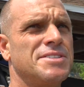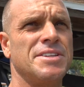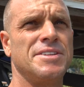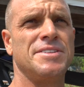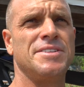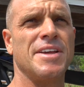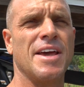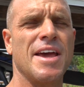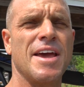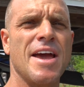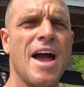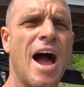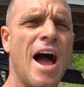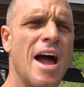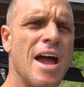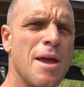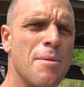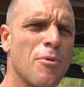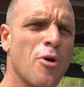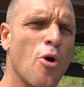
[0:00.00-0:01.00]
Today
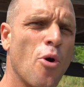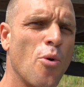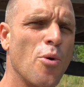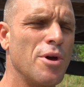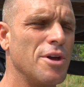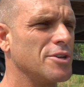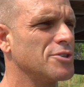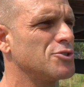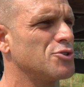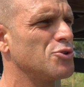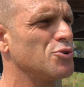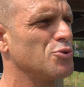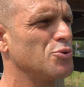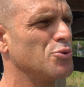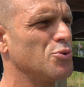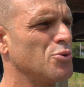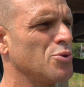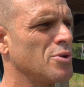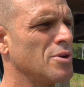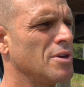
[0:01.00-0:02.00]
I am going
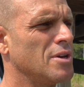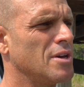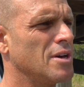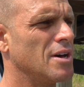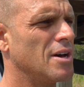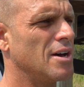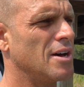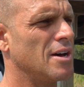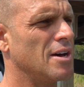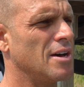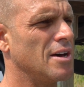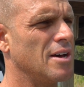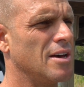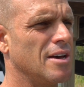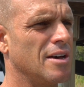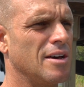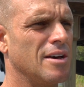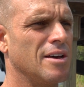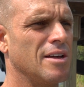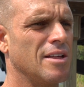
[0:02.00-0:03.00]
to
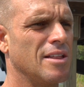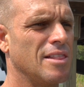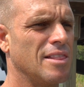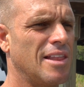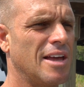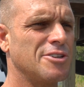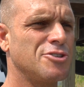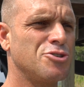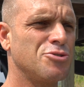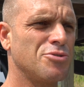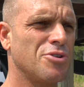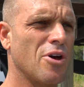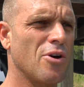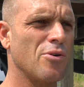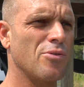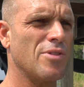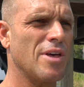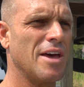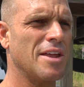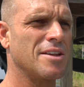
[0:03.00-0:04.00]
let you
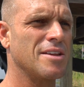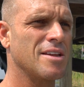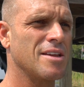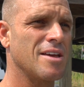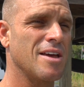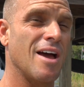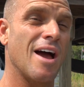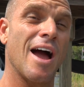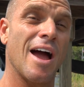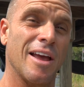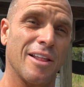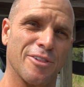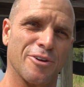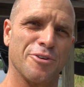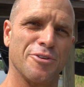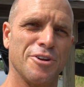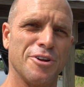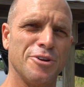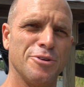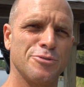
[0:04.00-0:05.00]
know that I
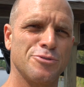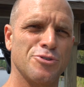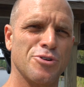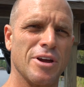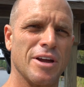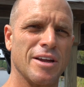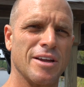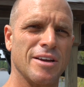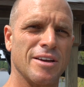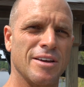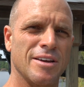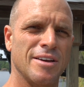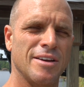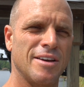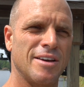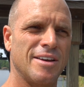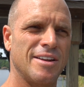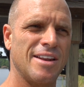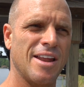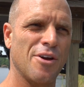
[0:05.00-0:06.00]
learned a new trick.
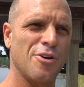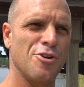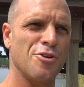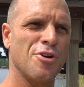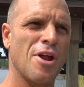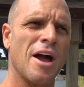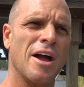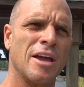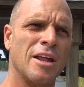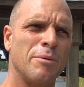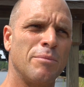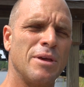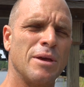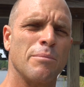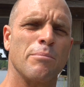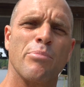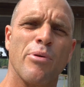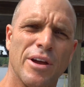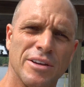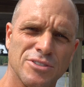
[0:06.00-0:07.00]
Now you're not going to be
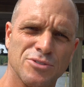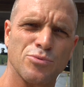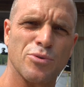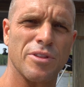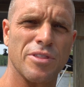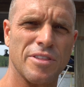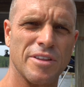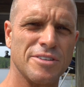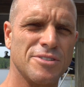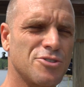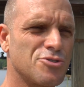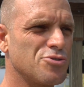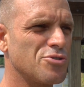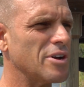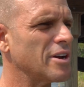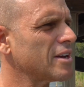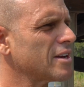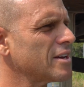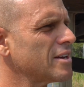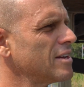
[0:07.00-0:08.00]
impressed with this
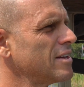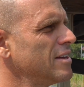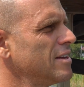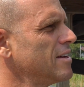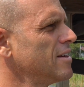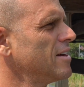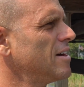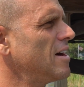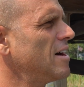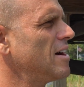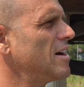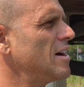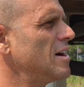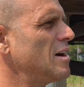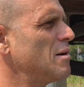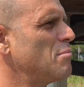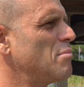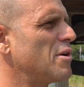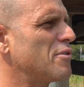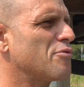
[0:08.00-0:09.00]
trick,
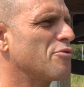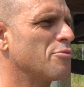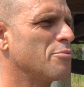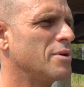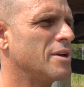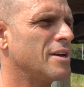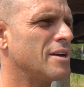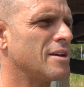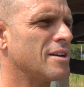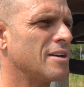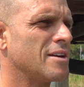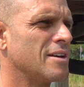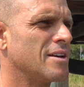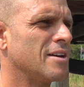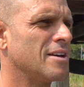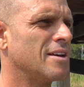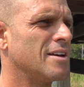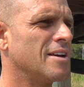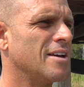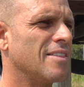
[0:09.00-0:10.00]
but for me,
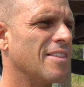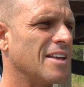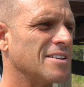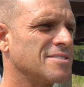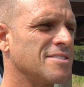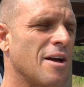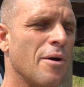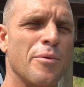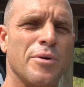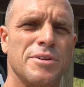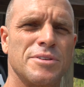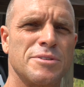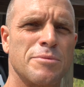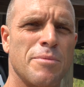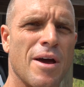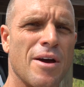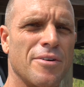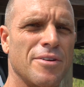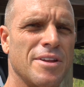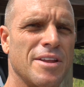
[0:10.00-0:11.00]
that's not what it's
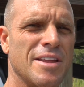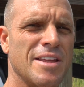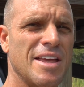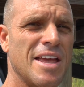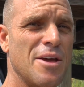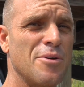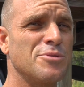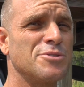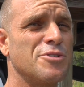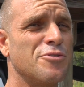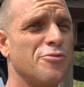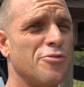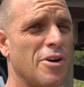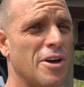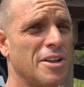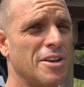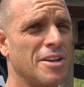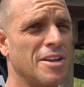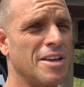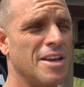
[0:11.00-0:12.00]
about. It was a
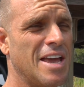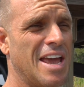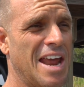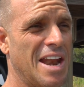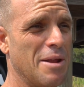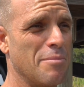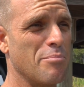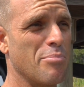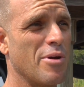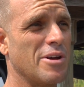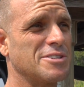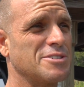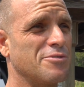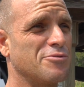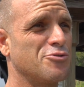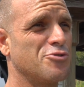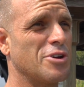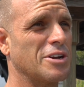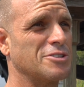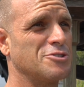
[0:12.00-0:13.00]
fun and
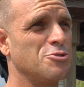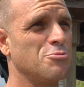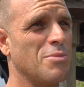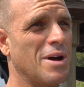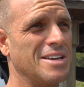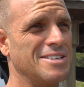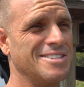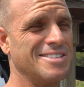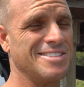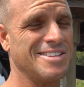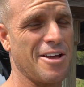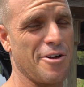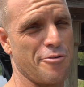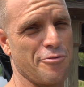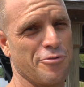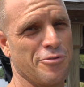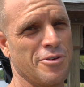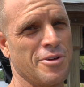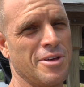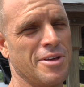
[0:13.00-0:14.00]
impressive trick to
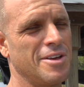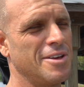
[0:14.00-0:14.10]
myself.